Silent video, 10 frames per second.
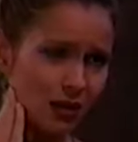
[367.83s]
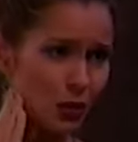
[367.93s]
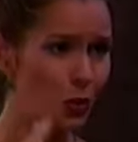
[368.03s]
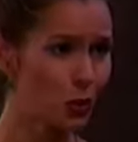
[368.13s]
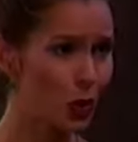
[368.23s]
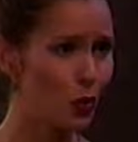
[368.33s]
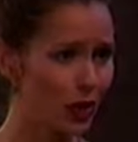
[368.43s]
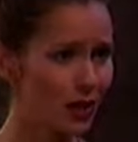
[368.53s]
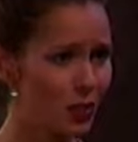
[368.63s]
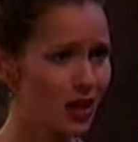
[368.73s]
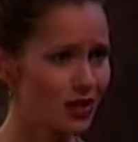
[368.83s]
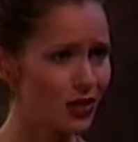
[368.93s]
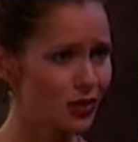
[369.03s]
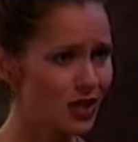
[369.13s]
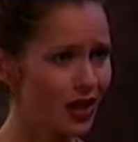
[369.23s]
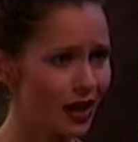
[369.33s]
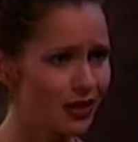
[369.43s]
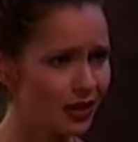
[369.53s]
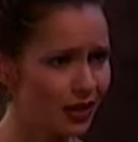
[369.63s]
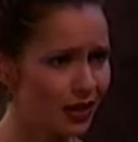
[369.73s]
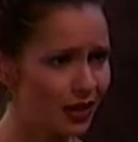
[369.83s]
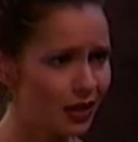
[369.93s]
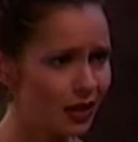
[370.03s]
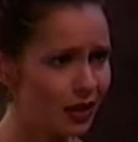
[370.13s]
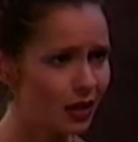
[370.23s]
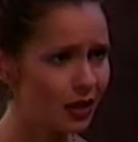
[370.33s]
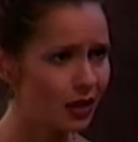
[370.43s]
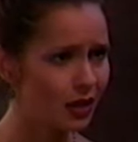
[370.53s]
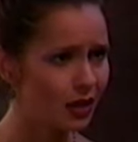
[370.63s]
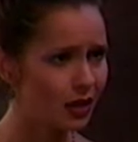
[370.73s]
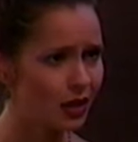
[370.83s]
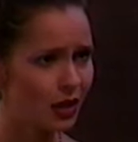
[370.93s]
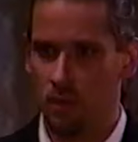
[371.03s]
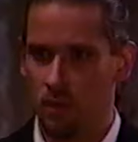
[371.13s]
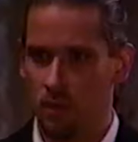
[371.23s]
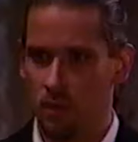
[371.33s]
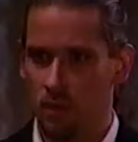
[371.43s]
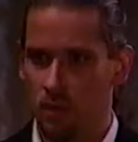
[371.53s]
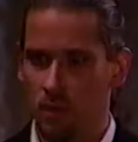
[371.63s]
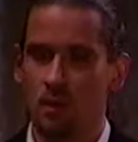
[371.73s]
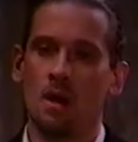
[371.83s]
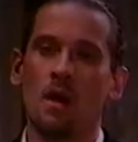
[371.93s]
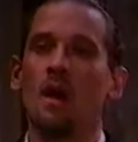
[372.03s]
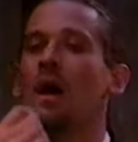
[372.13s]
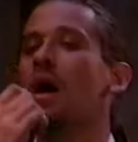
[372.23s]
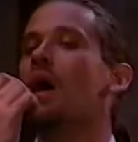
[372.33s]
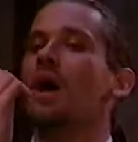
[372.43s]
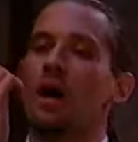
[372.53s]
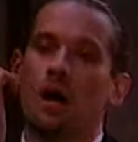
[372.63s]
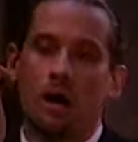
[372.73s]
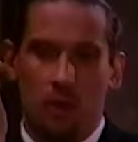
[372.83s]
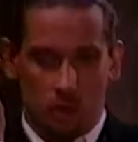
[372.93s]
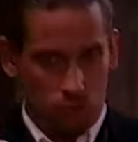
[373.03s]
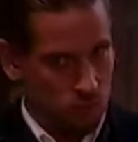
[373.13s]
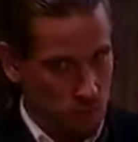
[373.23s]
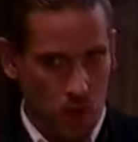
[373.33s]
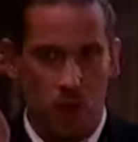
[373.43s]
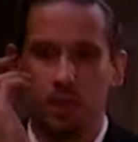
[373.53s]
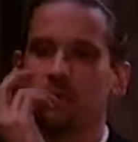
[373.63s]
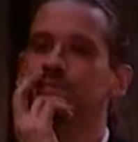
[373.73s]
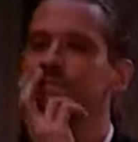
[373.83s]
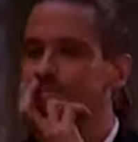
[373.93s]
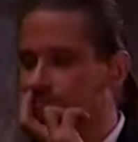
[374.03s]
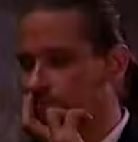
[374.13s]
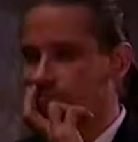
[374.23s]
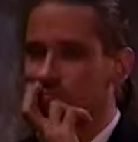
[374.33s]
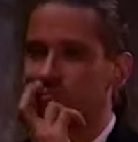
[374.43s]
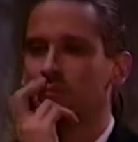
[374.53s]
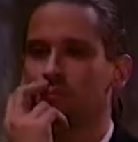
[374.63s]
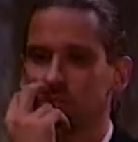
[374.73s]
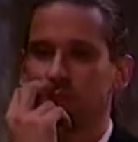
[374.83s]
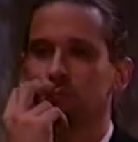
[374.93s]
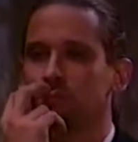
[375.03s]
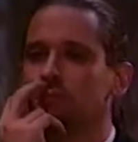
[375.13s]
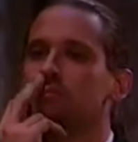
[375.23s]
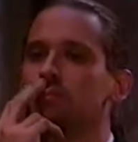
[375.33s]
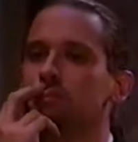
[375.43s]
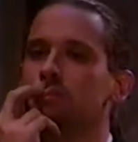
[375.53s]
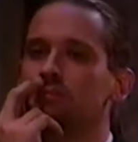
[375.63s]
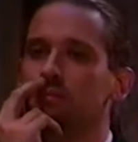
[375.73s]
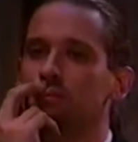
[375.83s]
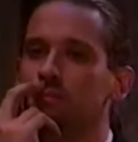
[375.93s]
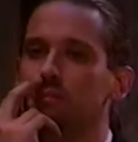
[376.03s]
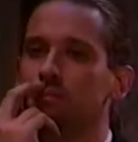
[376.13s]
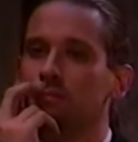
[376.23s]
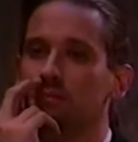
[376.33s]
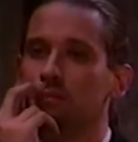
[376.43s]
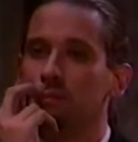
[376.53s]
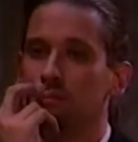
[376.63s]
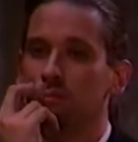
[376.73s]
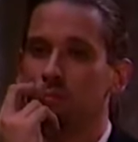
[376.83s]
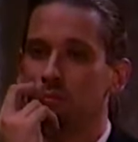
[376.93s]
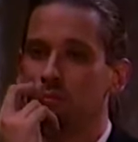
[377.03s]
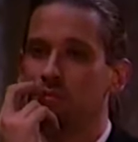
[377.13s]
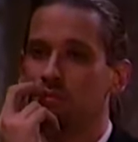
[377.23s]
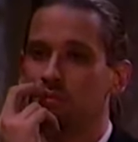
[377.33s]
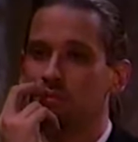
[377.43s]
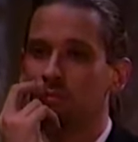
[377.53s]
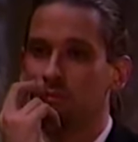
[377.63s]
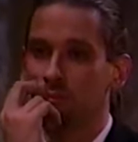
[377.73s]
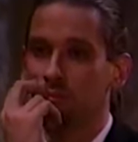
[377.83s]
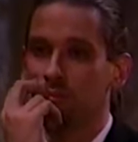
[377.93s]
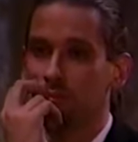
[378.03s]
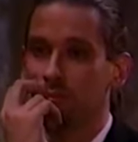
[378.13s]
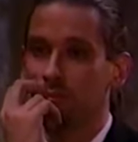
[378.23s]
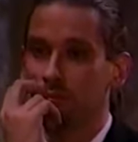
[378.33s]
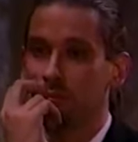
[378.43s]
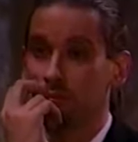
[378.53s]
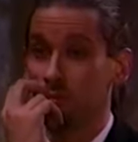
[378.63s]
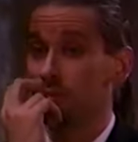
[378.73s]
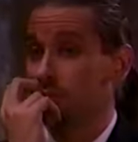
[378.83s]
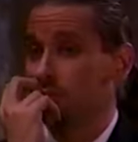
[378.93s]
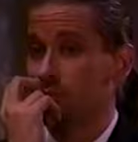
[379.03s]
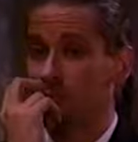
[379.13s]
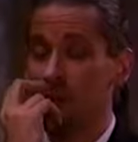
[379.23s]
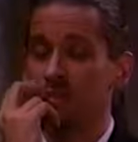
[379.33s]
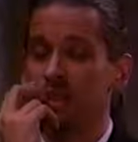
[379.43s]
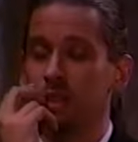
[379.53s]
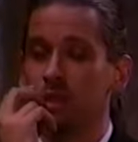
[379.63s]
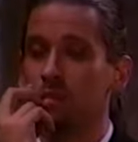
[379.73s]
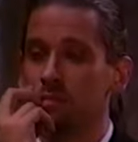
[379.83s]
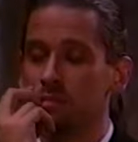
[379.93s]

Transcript: You were acquitted because of your DID. You have dissociative right. identity disorder, Todd. Multiple personalities. I'm Viki.